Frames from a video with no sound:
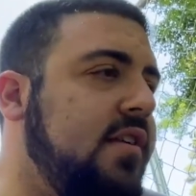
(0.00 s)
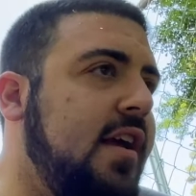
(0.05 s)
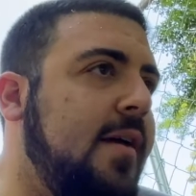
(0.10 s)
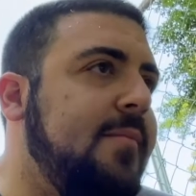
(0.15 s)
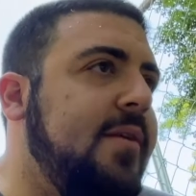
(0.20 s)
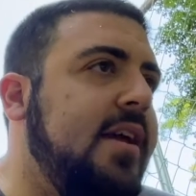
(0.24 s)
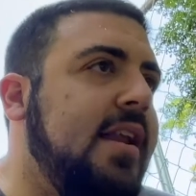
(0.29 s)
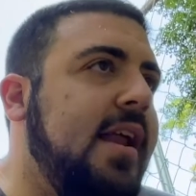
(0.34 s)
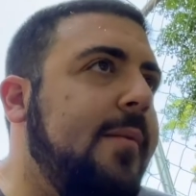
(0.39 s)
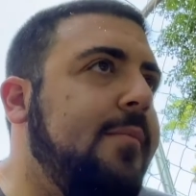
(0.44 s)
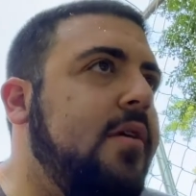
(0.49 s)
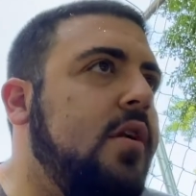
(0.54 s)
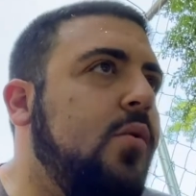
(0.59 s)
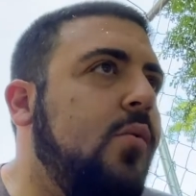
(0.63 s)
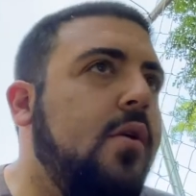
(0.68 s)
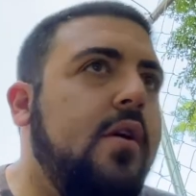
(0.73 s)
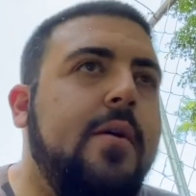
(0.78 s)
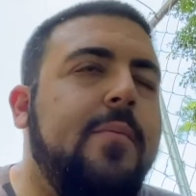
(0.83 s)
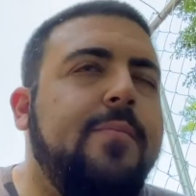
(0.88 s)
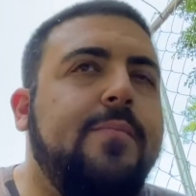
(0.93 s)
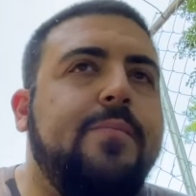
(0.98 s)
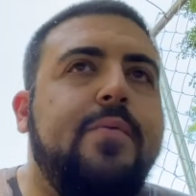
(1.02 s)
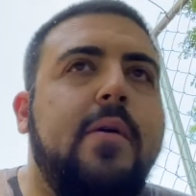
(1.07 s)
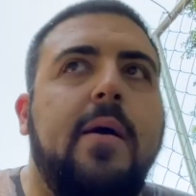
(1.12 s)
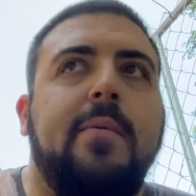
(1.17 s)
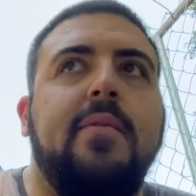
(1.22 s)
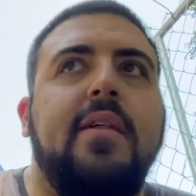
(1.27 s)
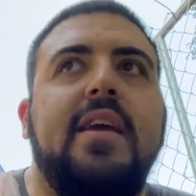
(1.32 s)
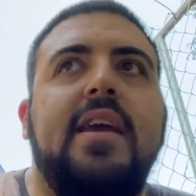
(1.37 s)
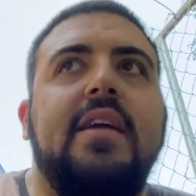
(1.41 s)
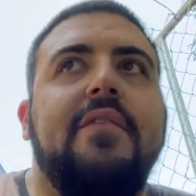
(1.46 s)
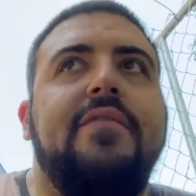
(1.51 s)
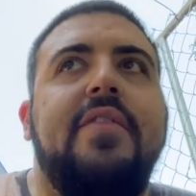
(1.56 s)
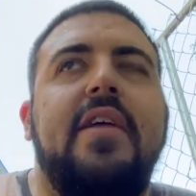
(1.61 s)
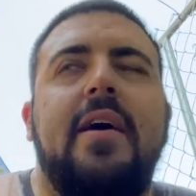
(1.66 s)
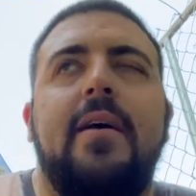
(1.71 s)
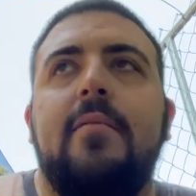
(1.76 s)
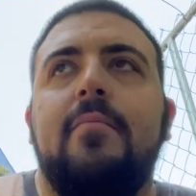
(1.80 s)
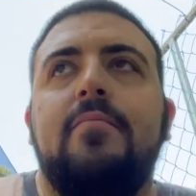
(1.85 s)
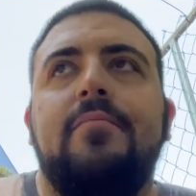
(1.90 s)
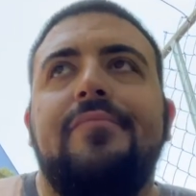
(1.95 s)
I mean, I'm going to want to probably give
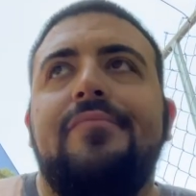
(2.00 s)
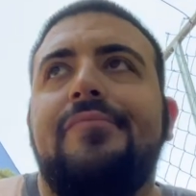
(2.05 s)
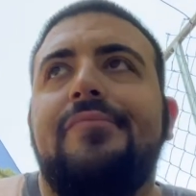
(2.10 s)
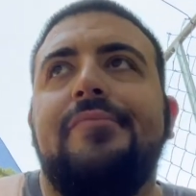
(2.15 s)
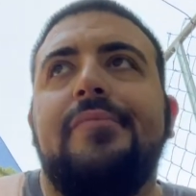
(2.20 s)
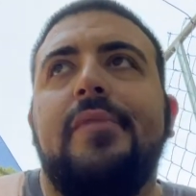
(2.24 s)
them,